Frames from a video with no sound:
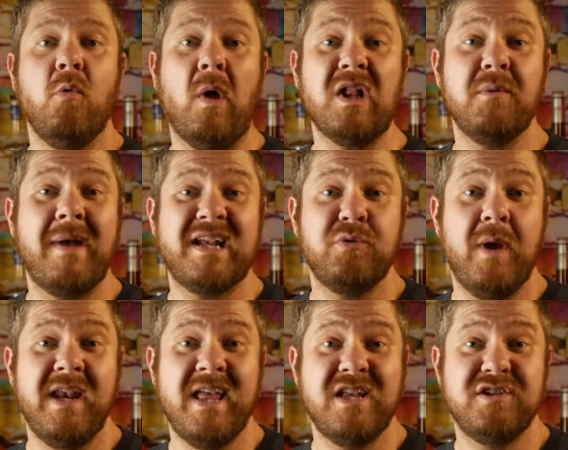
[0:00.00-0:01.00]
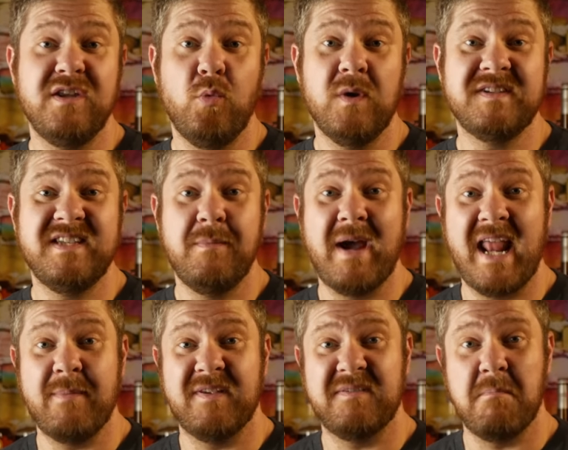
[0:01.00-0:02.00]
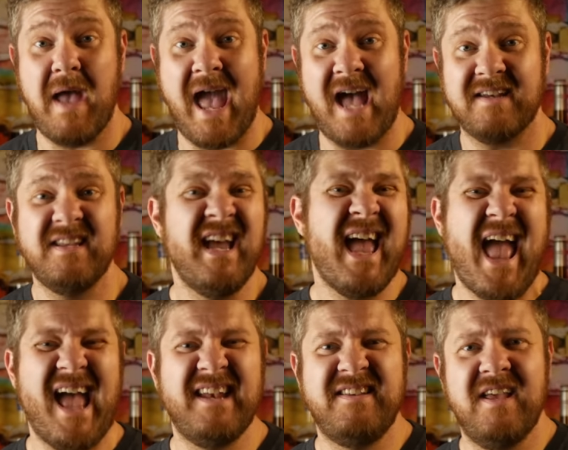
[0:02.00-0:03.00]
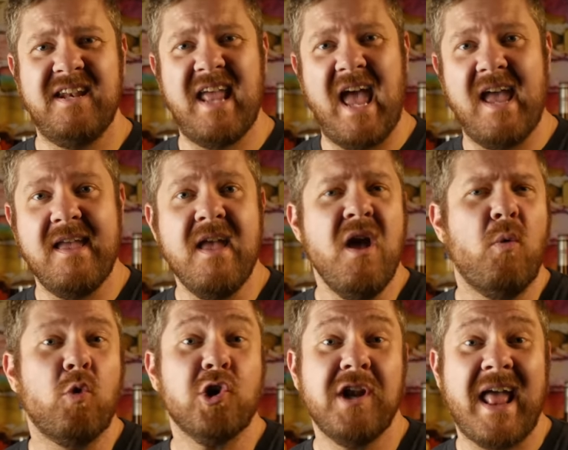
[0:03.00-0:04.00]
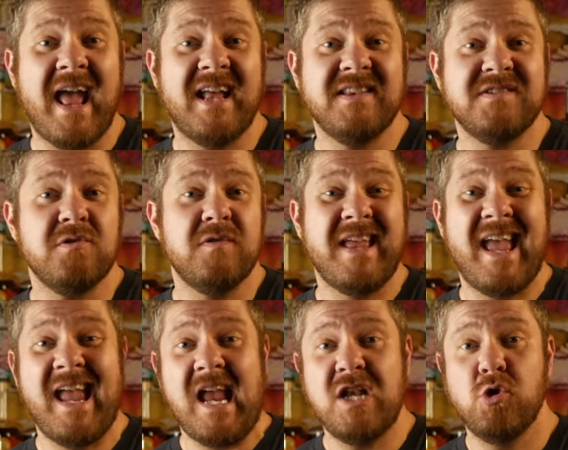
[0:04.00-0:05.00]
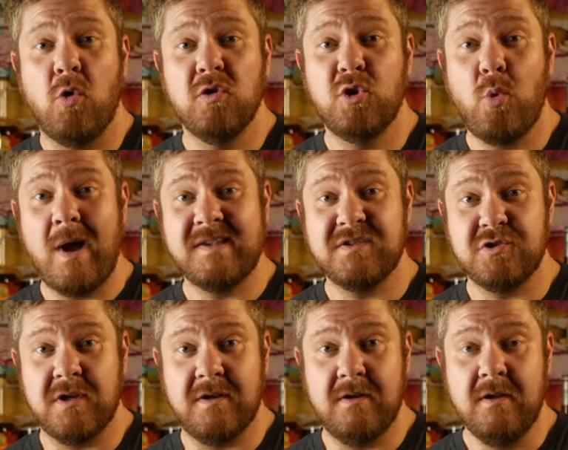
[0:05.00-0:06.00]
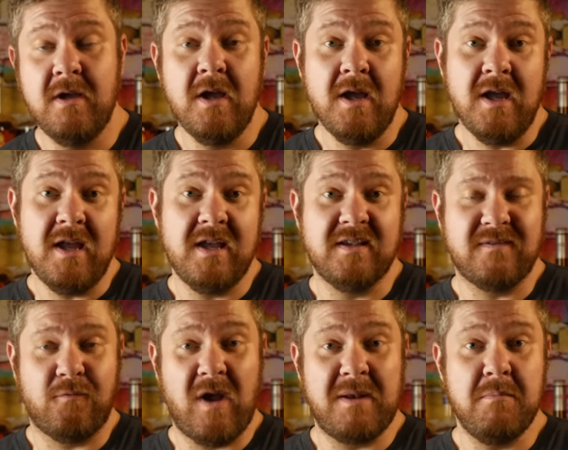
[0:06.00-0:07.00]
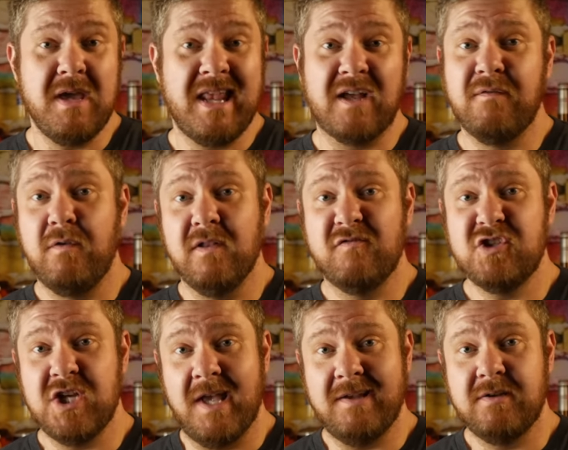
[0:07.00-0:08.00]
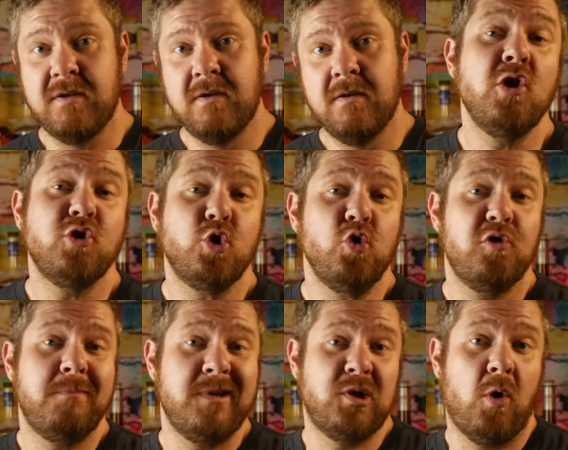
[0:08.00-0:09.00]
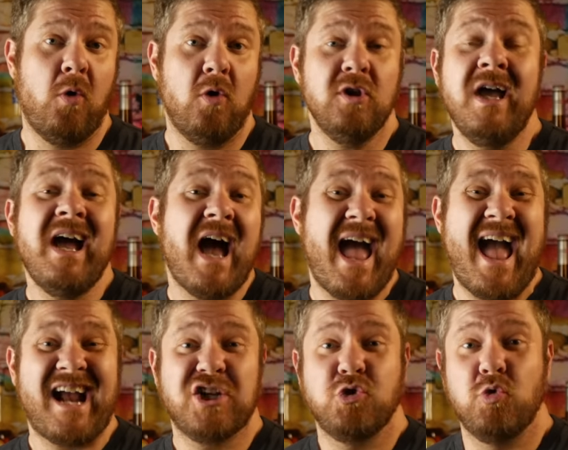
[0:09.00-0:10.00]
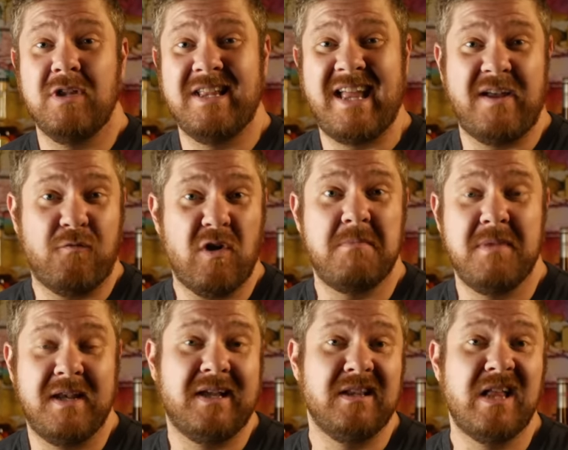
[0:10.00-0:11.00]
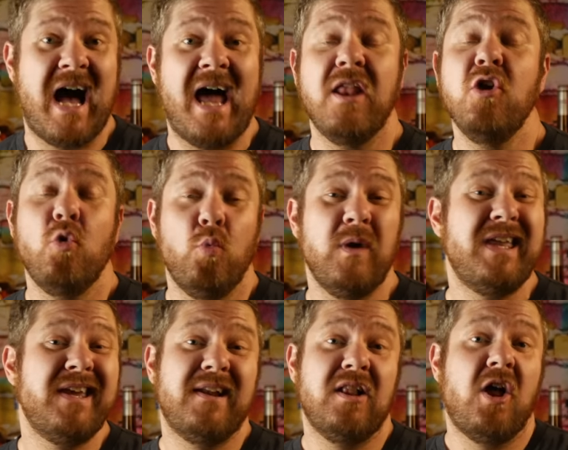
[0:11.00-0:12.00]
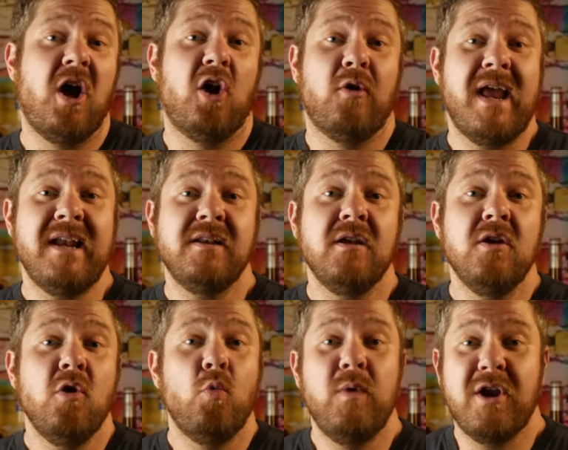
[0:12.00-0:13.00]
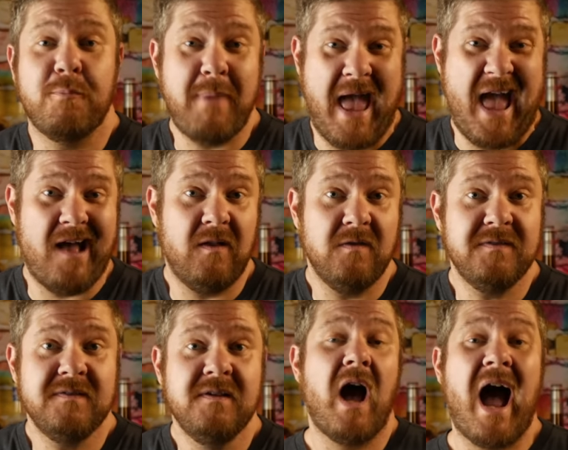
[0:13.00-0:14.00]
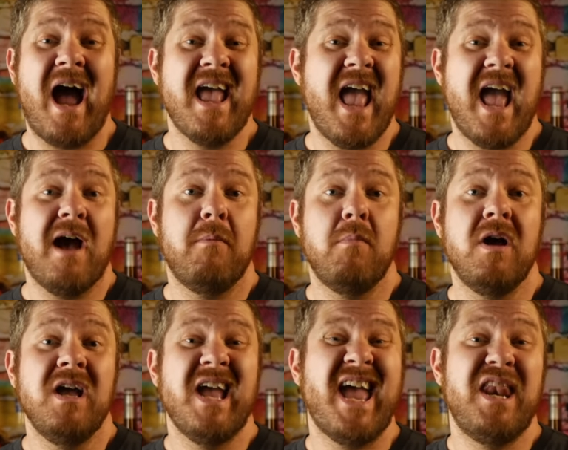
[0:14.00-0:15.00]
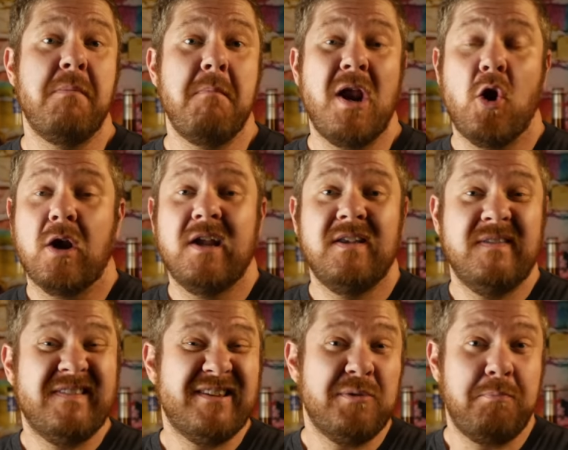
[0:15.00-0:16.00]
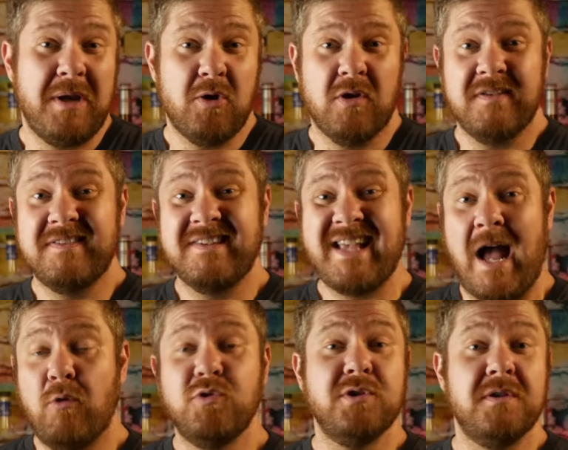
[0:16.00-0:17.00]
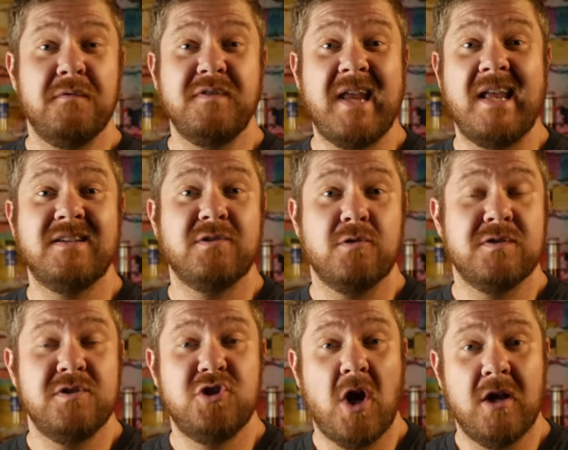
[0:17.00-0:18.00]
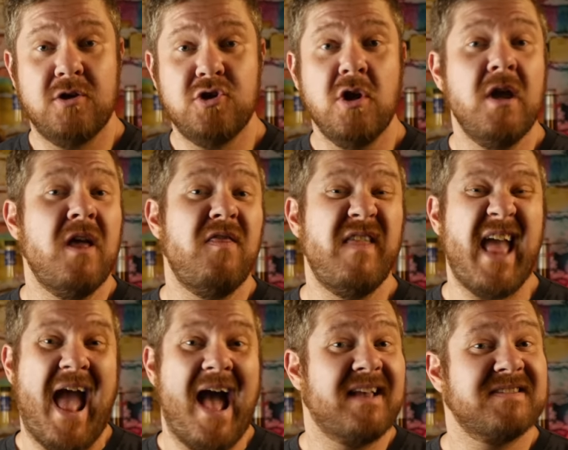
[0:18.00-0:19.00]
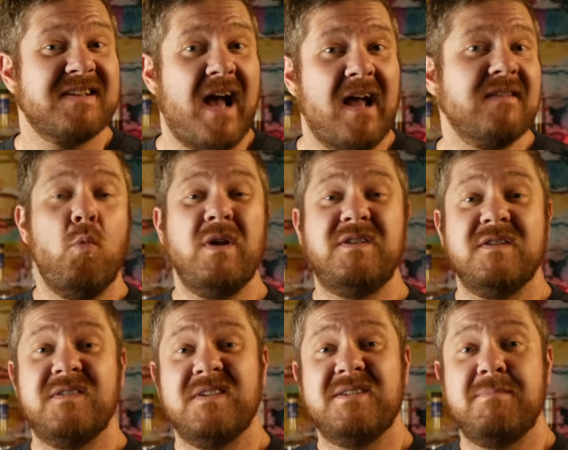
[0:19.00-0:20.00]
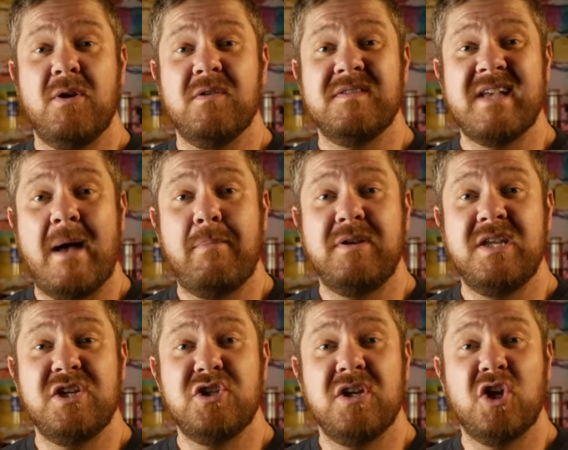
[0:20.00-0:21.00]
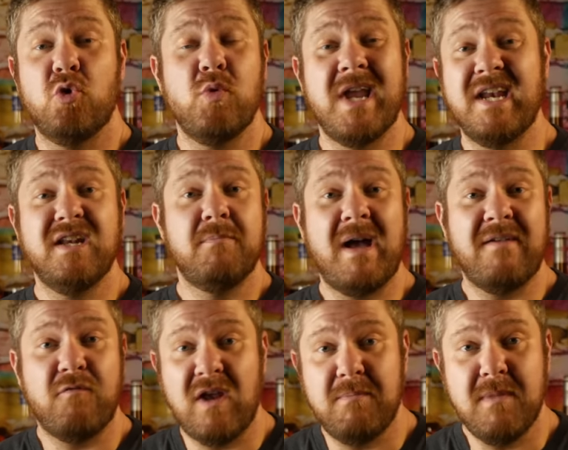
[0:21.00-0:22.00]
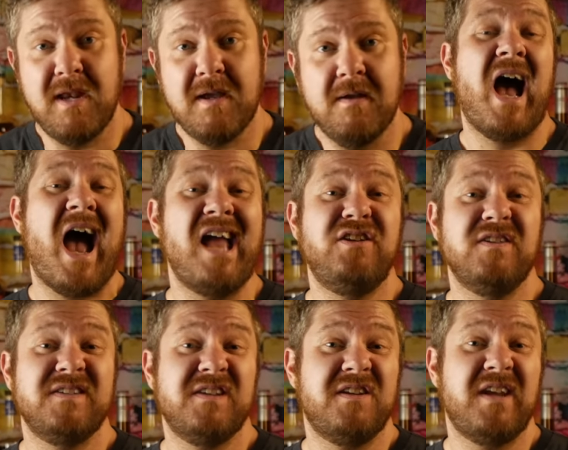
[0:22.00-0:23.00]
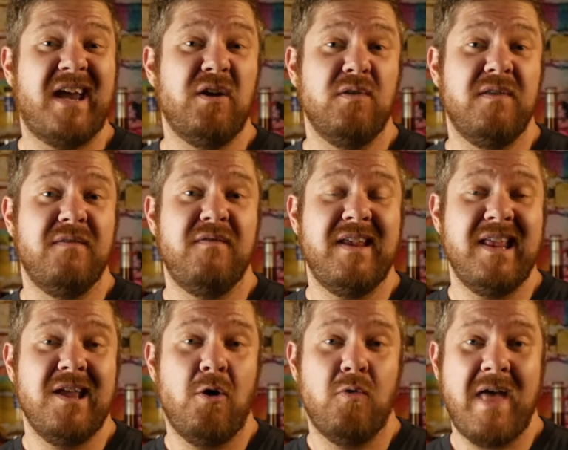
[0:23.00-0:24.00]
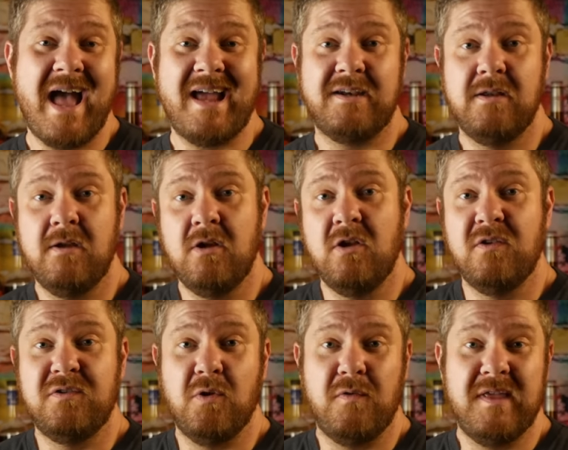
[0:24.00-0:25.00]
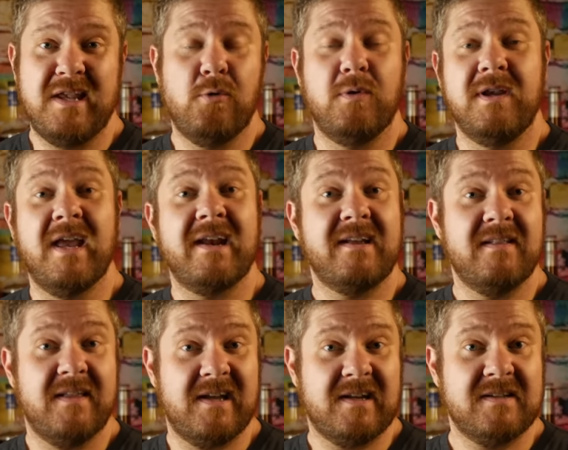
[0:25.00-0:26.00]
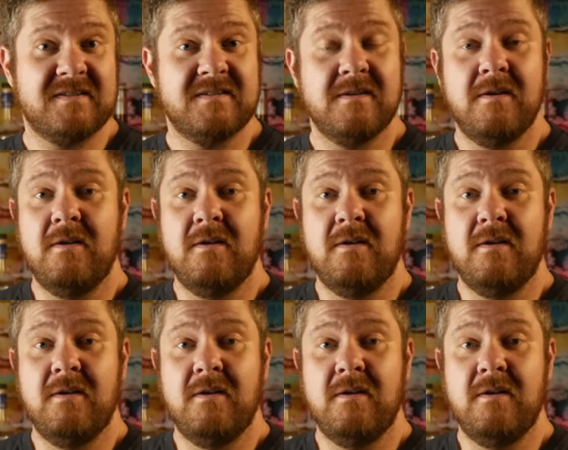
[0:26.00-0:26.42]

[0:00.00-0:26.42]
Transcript: Welcome back to ADHD Whiskey. My name is Matt, and today we're going to answer the age-old question, is Fred Minnick full of shit? Truth be told, I actually like Fred Minnick a lot. We get along great. We are pals. I am an American Spirits Council of Tasters judge, the ASCOT, which is the spirits competition created by Fred Minnick. I just titled the video that so that it would get clicks.